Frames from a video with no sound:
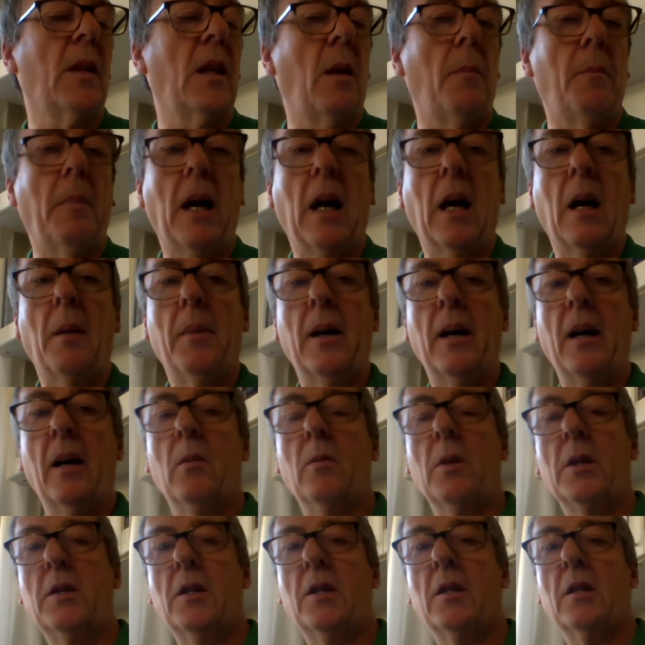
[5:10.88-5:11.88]
Baba,
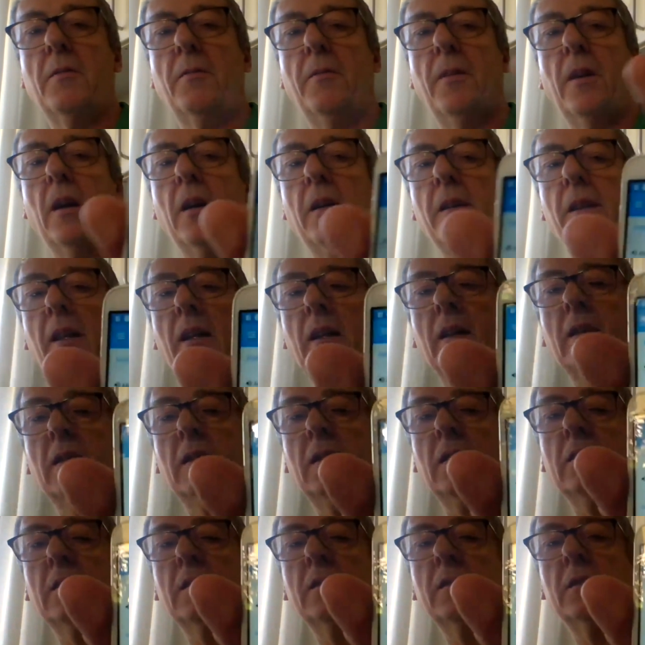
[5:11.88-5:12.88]
which is father.
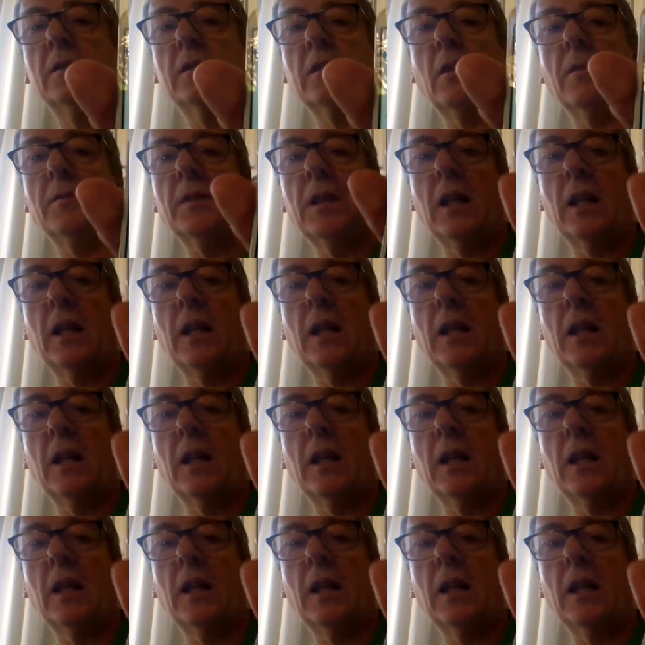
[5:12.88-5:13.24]
So I've